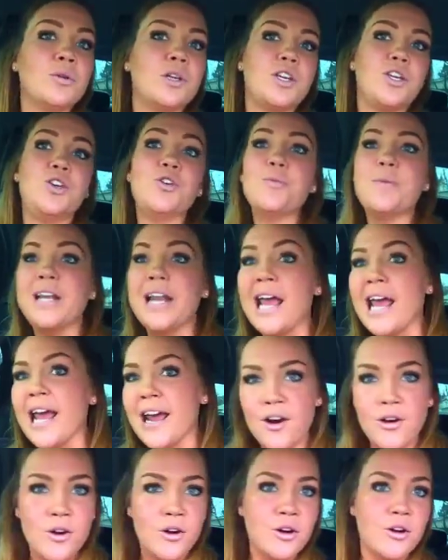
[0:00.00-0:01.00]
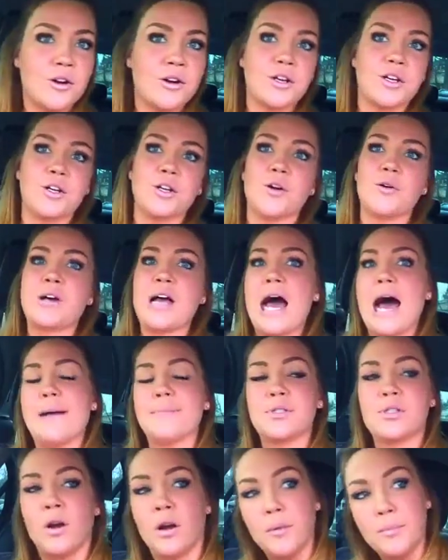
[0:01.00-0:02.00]
human error.
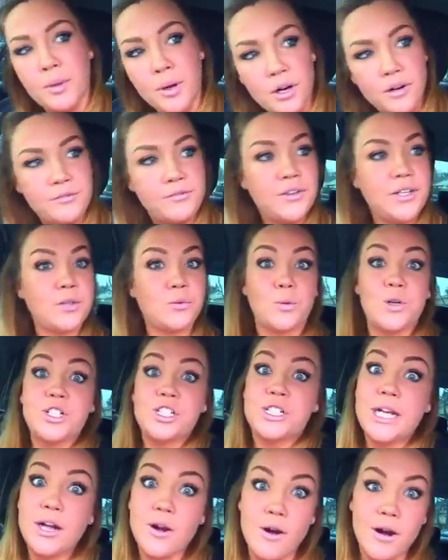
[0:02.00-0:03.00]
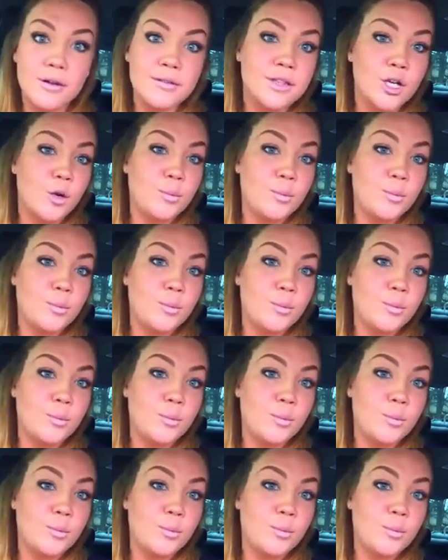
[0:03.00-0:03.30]
Cops aren't perfect, which they aren't.